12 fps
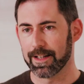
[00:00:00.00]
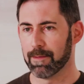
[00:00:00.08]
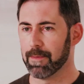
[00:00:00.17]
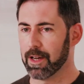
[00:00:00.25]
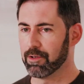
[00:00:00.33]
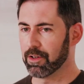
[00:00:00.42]
is a
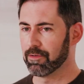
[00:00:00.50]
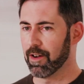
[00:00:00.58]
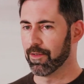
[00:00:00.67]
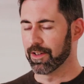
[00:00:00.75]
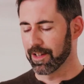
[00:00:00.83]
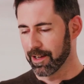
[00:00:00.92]
Matrix
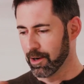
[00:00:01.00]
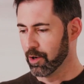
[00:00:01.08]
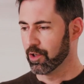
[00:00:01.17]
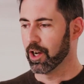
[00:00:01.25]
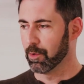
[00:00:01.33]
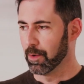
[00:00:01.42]
reference. I
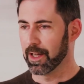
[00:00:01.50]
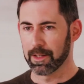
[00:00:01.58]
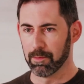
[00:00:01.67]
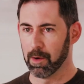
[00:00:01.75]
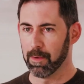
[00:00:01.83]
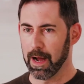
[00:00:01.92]
know John Wick
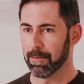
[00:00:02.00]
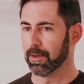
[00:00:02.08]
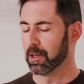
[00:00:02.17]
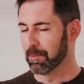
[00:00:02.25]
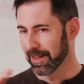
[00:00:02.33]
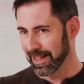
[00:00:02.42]
is more
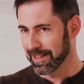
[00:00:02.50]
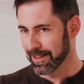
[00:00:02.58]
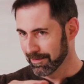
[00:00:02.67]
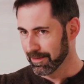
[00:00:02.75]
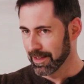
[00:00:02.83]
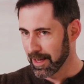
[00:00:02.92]
popular, but
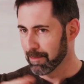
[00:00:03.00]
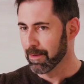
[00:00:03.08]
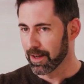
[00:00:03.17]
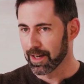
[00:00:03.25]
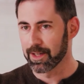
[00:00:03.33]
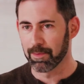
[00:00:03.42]
let's think
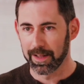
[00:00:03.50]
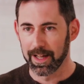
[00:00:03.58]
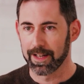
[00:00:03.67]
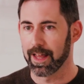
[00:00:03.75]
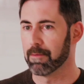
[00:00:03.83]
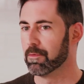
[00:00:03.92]
about it because we
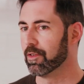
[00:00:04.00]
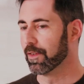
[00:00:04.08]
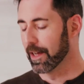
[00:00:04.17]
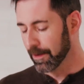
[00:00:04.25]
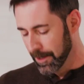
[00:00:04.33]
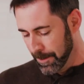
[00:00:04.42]
like that movie.